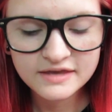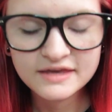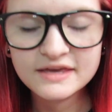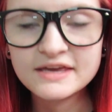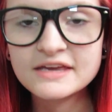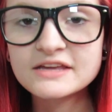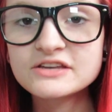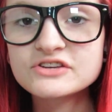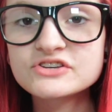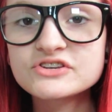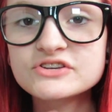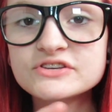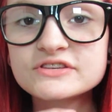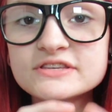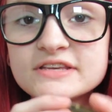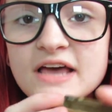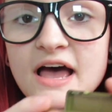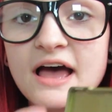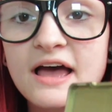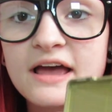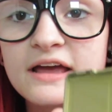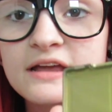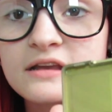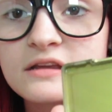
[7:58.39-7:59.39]
each
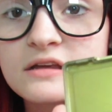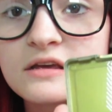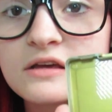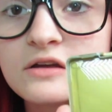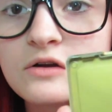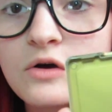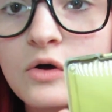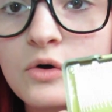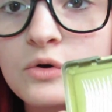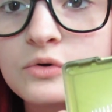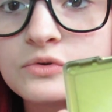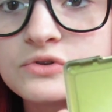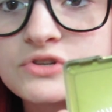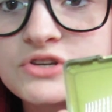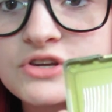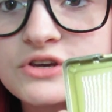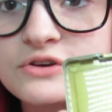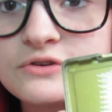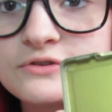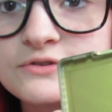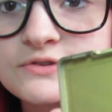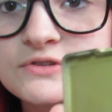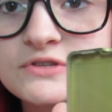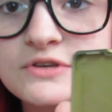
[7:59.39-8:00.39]
side can hold
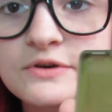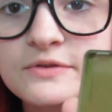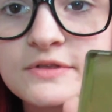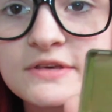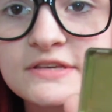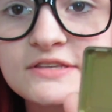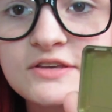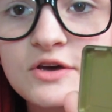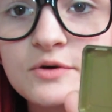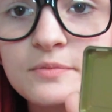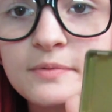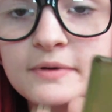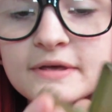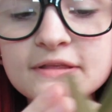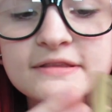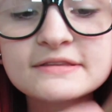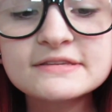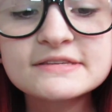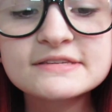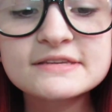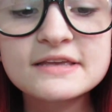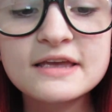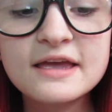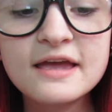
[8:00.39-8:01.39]
2, so this
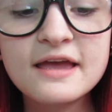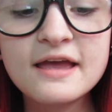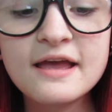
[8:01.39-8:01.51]
opens,